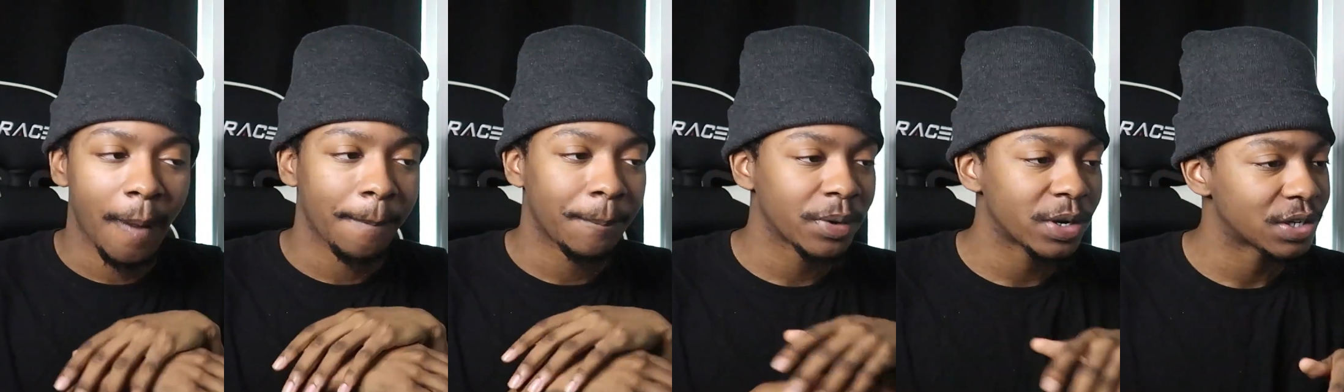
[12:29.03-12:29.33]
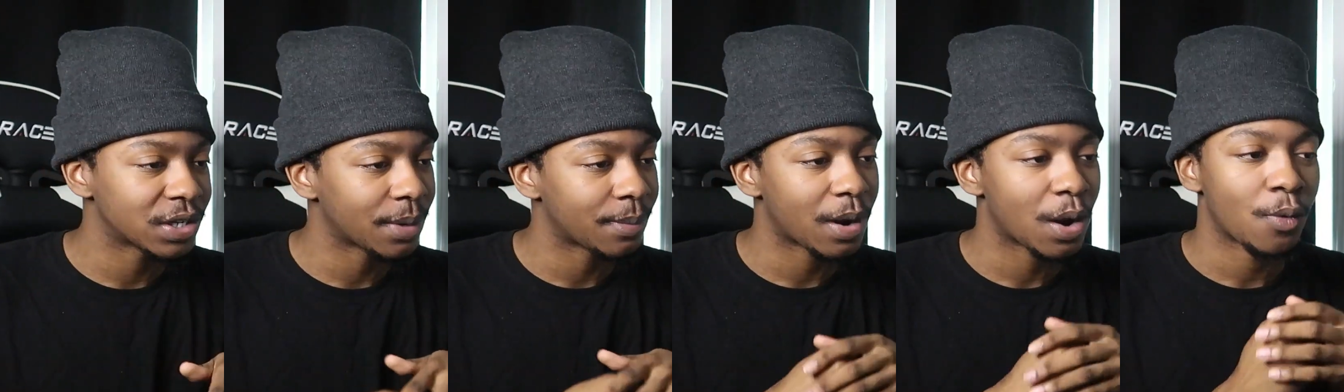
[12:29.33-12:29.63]
I
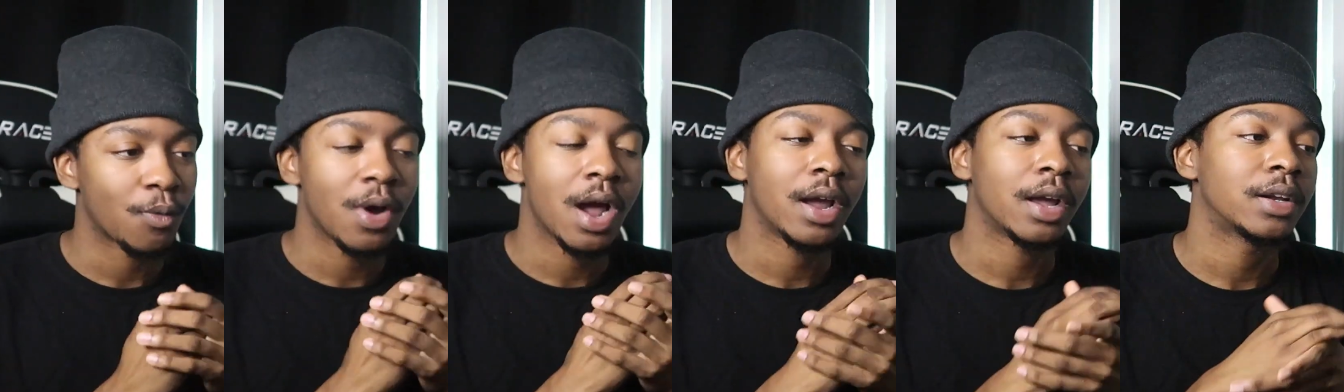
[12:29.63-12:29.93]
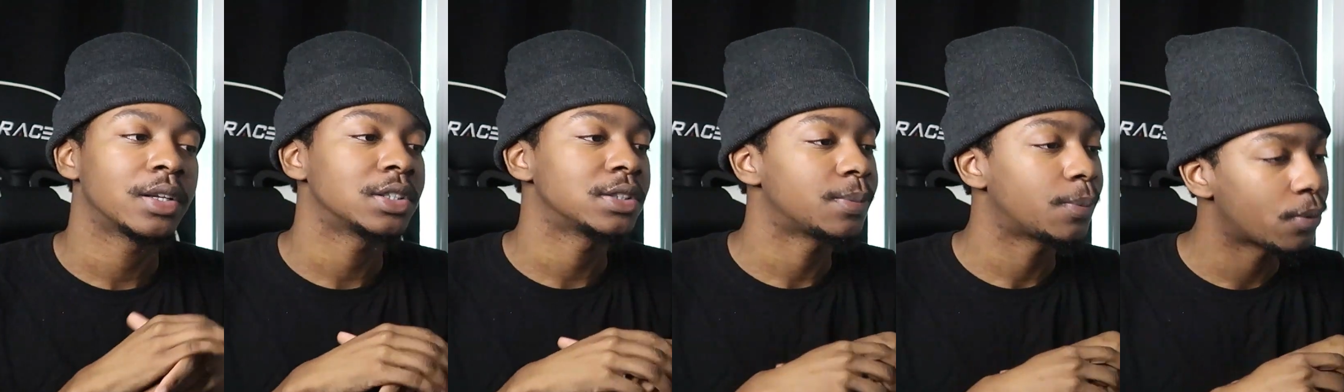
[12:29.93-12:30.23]
appreciate everybody
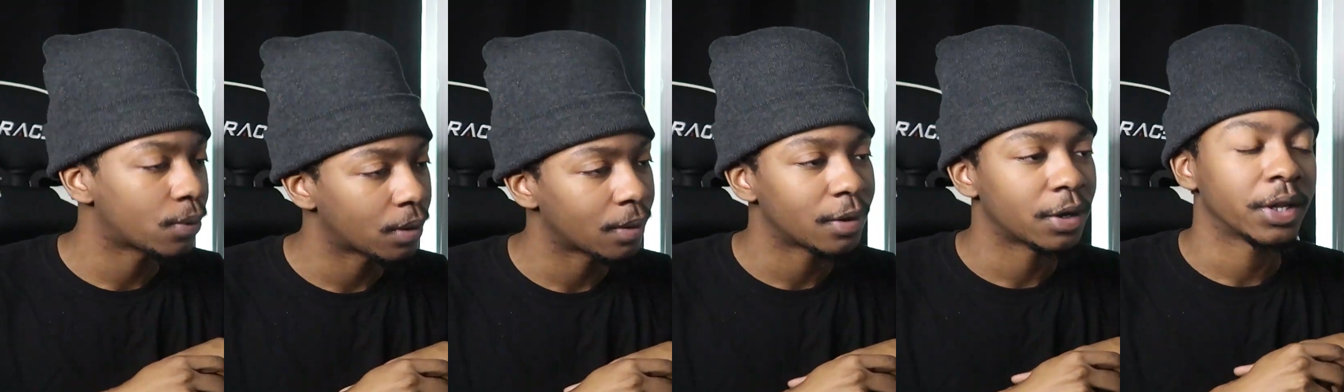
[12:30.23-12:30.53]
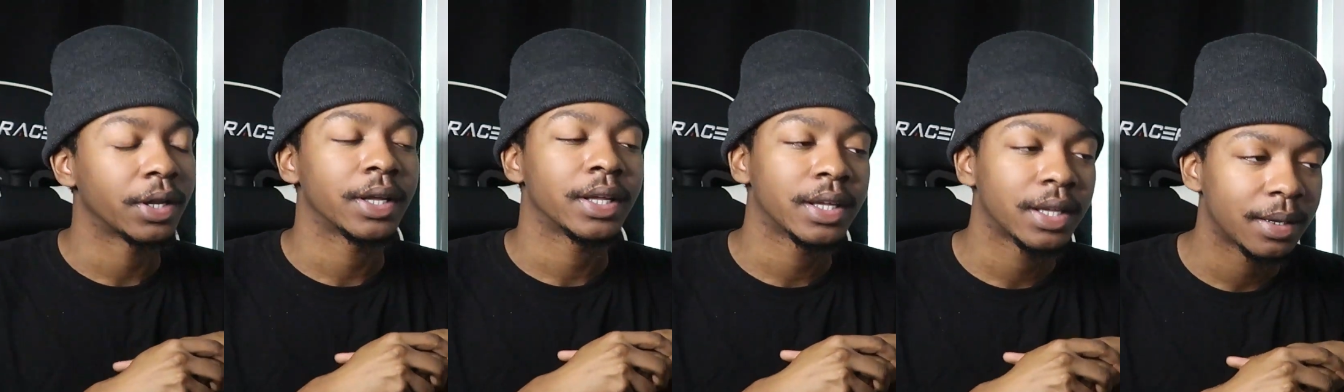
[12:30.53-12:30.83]
rocking and
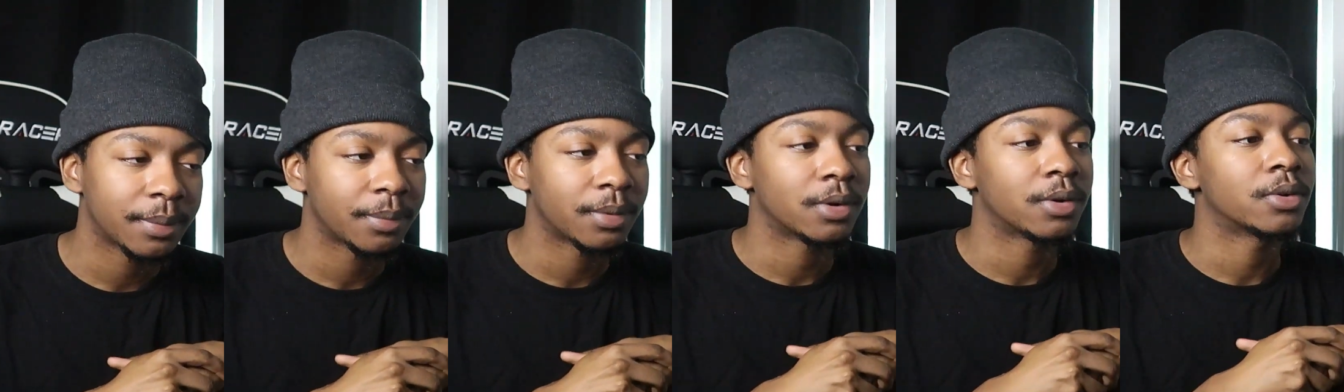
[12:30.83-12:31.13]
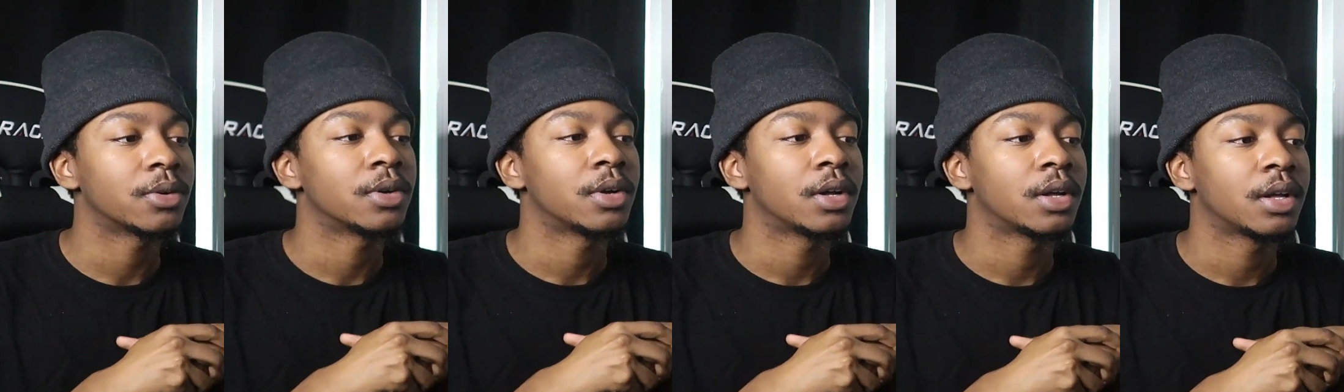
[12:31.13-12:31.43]
supporting. And again,
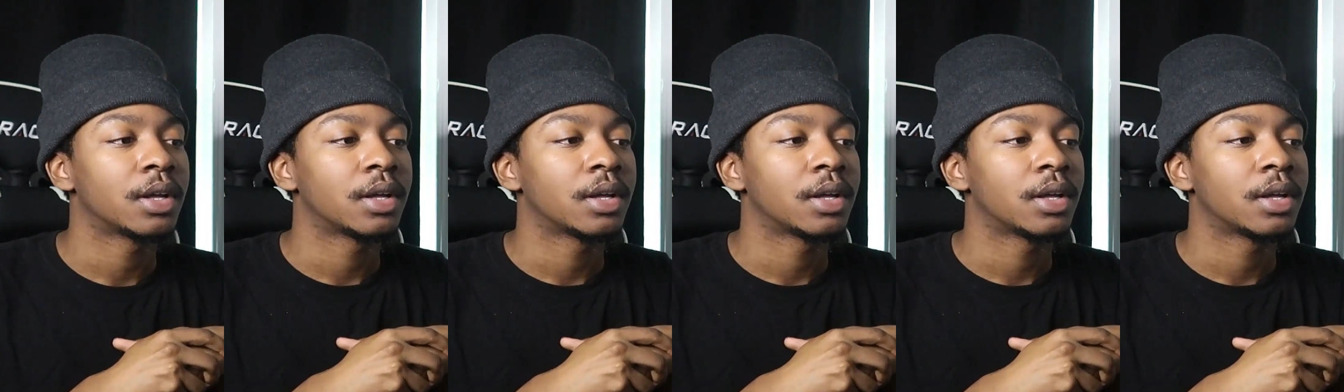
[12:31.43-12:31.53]
bro,